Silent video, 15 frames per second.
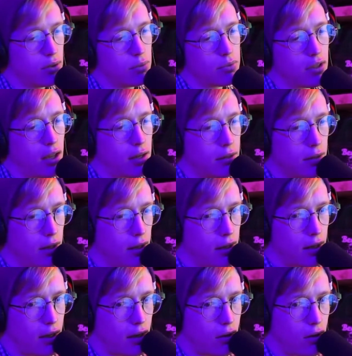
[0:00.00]
it was kind
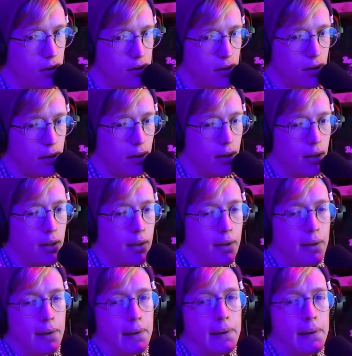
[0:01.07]
of crazy.
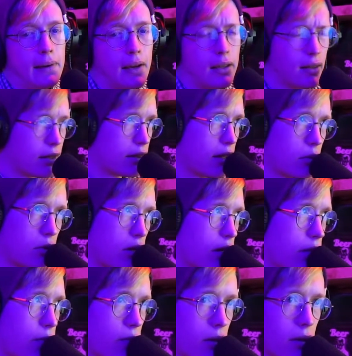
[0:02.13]
And like they were there
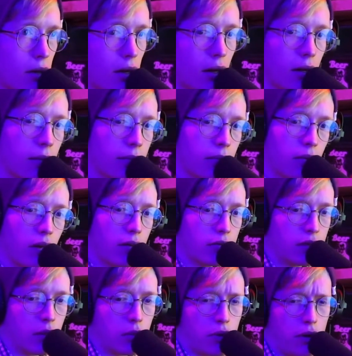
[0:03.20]
for I
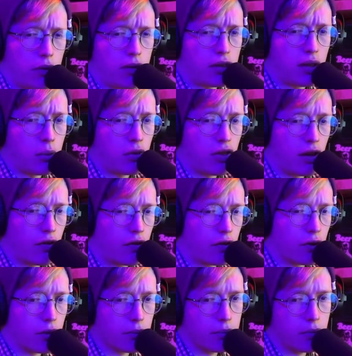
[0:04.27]
don't think they were there
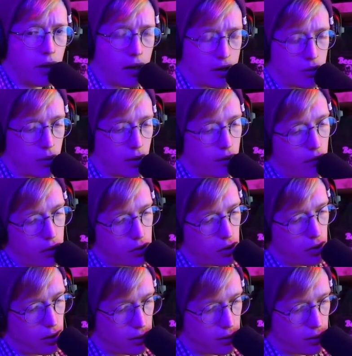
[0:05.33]
for the actual convention.